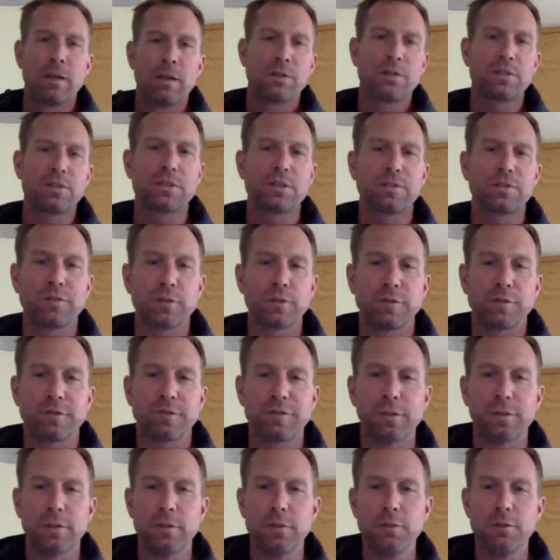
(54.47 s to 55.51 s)
This is for
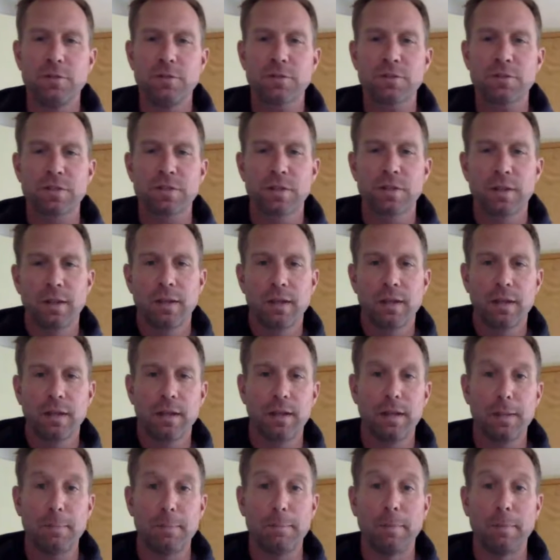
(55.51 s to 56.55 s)
flutes
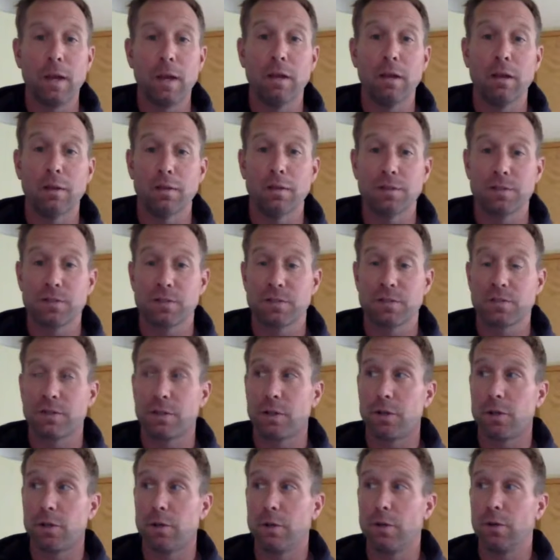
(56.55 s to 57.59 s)
and bells.
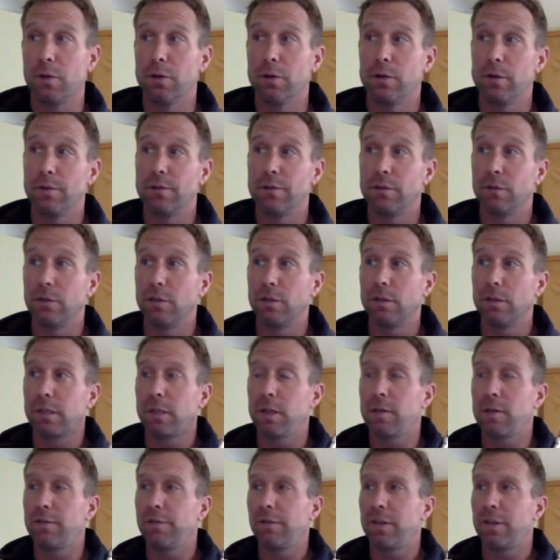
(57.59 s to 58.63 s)
So if you look
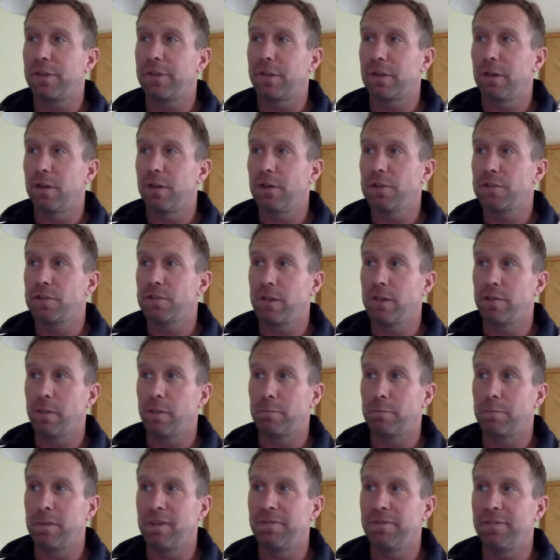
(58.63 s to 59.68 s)
carefully at the notes, you have a
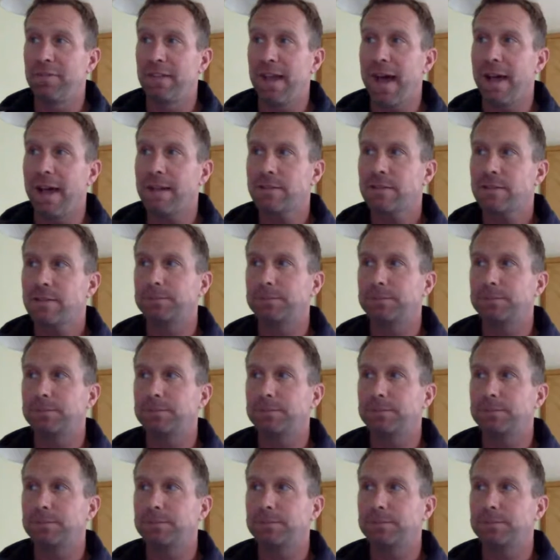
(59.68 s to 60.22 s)
B flat,